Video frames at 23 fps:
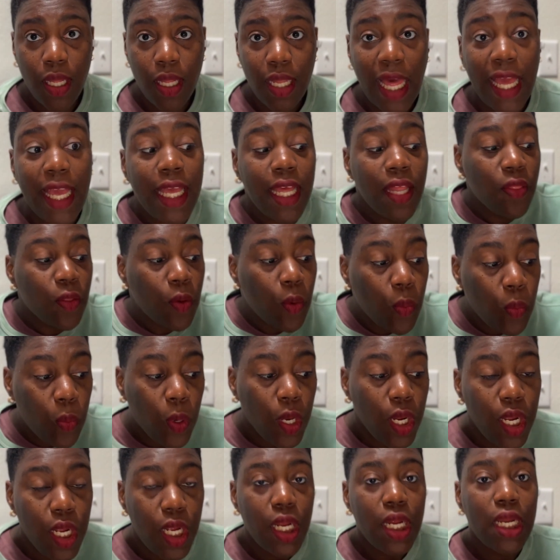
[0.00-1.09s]
Like the
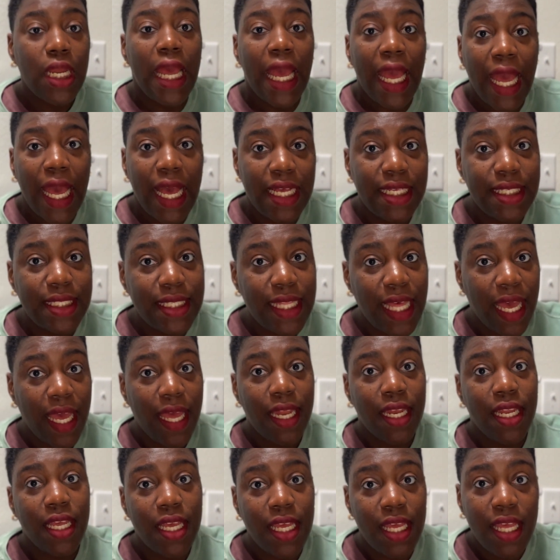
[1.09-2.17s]
word has that
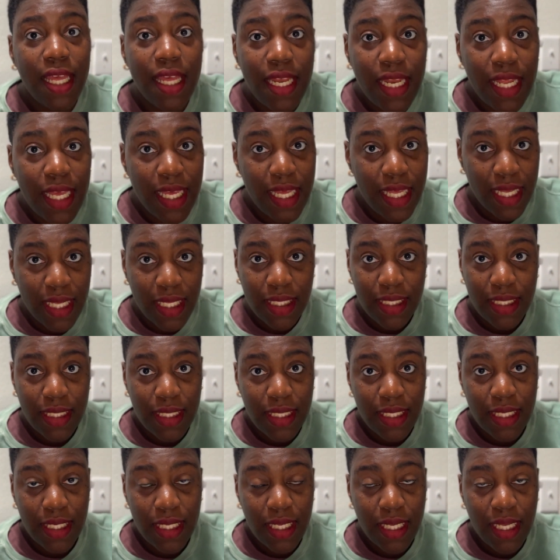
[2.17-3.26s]
in it.
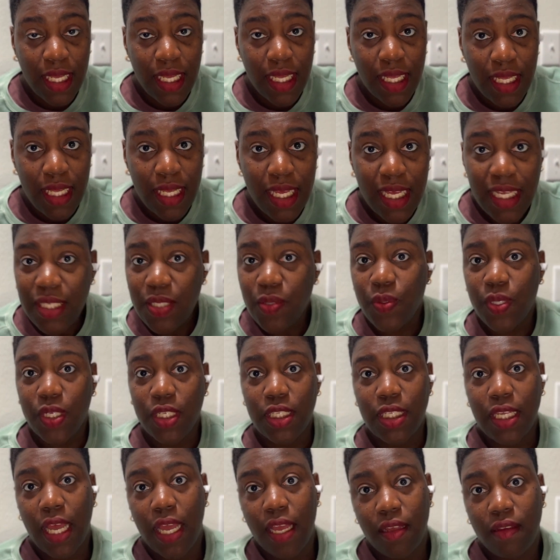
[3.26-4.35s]
Yes, we're
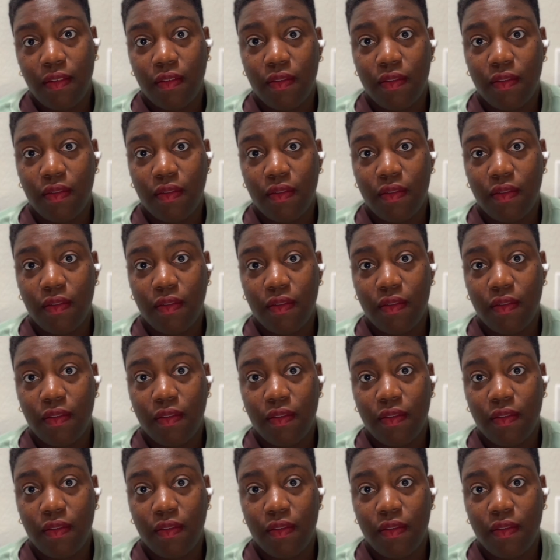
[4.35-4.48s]
saved.